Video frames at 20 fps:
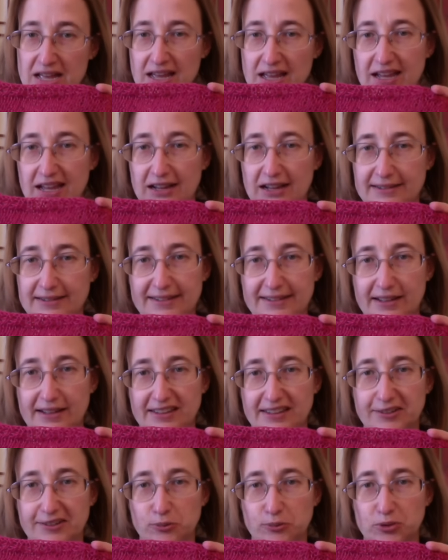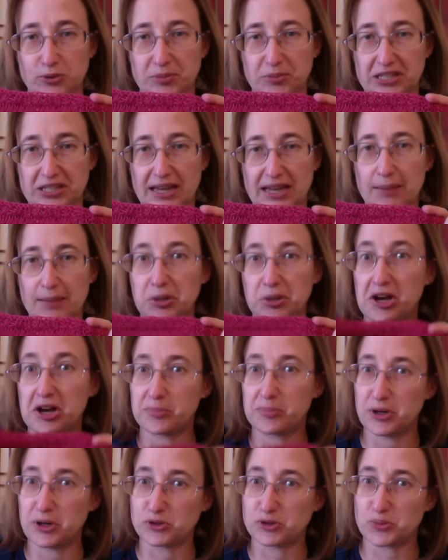and there will be a
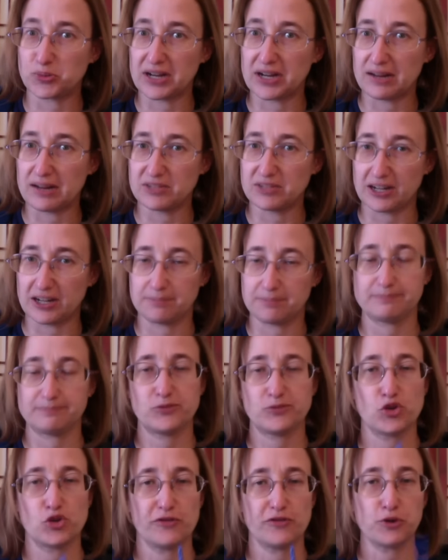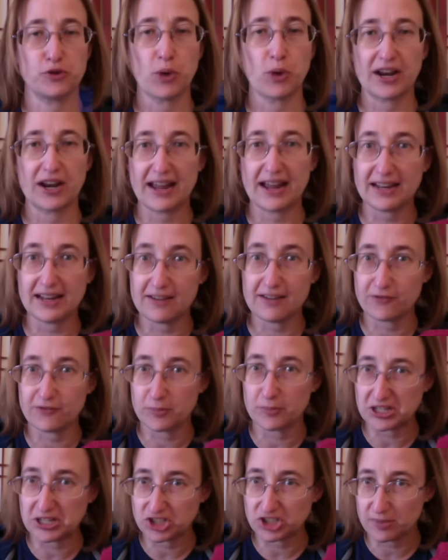blog post when I am done. So if you want any
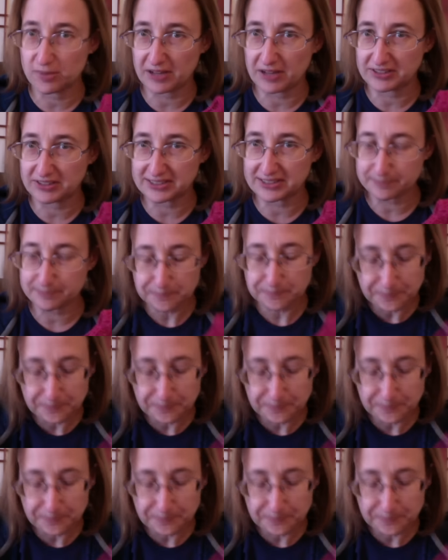information about this,